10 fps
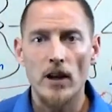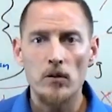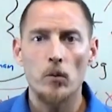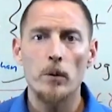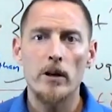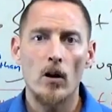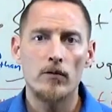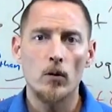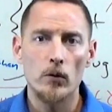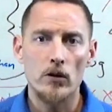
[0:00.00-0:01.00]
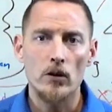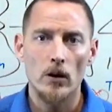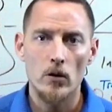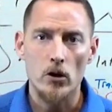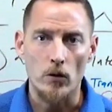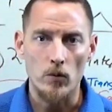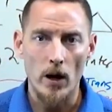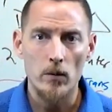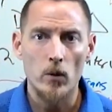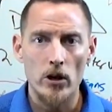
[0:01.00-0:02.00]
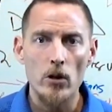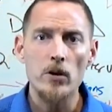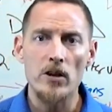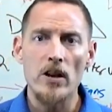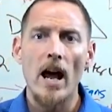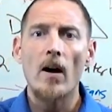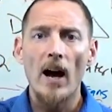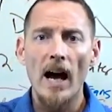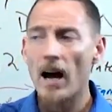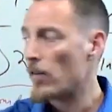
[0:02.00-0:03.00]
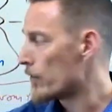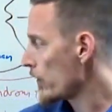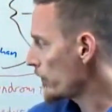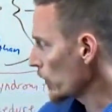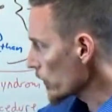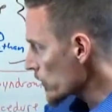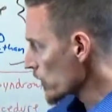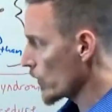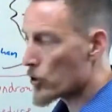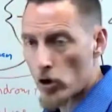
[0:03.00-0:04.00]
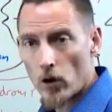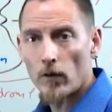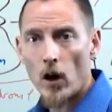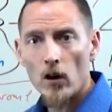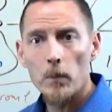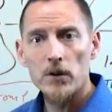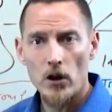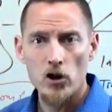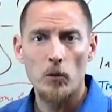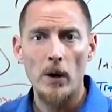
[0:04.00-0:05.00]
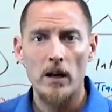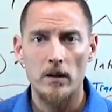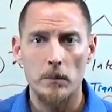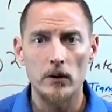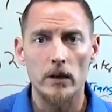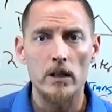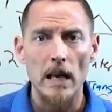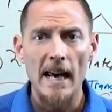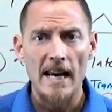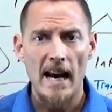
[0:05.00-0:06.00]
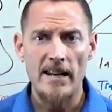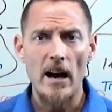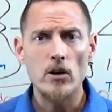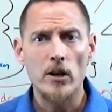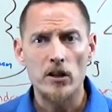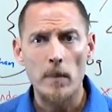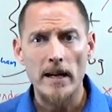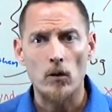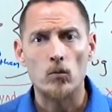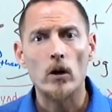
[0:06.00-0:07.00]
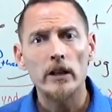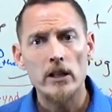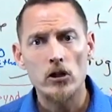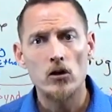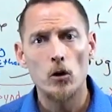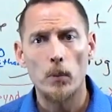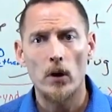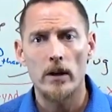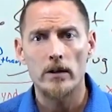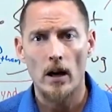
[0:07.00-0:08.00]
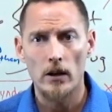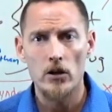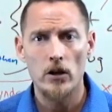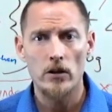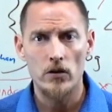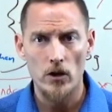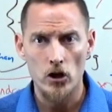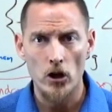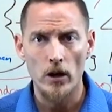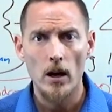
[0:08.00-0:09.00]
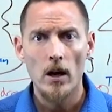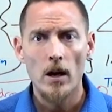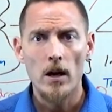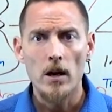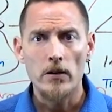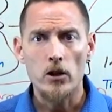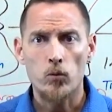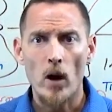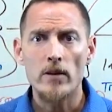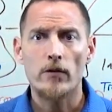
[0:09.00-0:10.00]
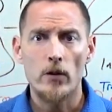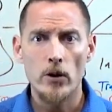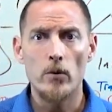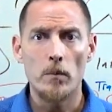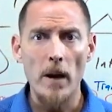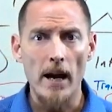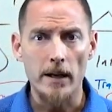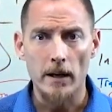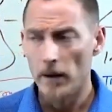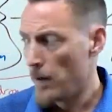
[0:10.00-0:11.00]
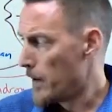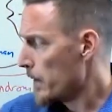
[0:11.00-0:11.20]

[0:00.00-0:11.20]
That's what we call full disclosure, right? Where you can now have the full disclosure of all the potential possibilities, and now you get to make a really super intelligent decision that's right for you to make.